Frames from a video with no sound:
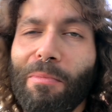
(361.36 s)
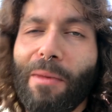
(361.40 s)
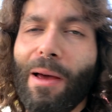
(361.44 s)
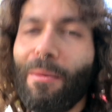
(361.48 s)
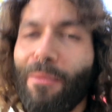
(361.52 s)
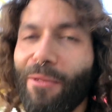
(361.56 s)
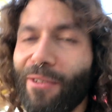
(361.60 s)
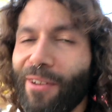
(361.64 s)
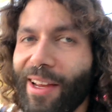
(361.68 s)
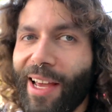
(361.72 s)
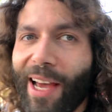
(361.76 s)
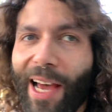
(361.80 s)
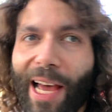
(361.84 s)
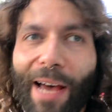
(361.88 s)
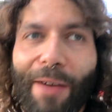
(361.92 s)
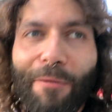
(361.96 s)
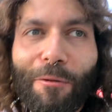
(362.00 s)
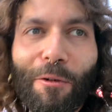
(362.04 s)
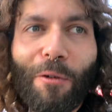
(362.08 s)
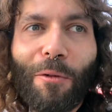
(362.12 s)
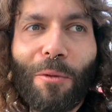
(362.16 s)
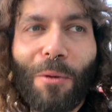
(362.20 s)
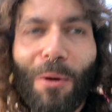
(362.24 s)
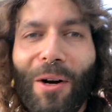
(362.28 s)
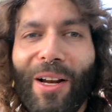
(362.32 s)
memory I have
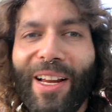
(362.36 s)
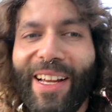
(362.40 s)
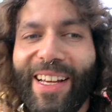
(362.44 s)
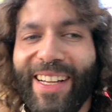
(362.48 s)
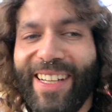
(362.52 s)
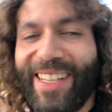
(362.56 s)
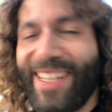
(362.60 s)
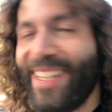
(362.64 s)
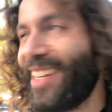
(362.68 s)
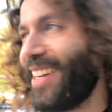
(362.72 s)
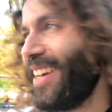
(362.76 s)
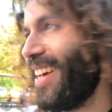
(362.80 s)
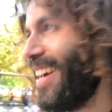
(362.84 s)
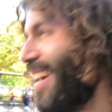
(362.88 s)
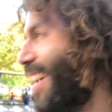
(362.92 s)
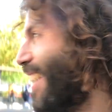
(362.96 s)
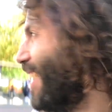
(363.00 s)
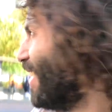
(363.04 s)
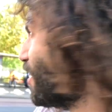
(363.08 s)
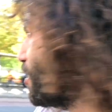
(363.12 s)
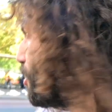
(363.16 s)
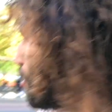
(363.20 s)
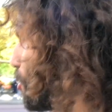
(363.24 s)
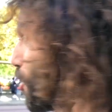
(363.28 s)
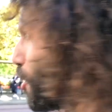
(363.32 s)
of Woolwich.
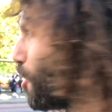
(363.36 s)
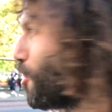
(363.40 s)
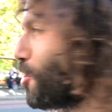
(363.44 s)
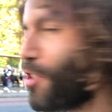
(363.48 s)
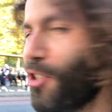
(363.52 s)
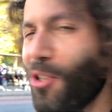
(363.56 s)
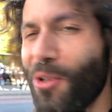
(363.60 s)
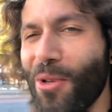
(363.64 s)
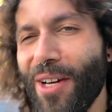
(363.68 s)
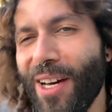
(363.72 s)
It shows you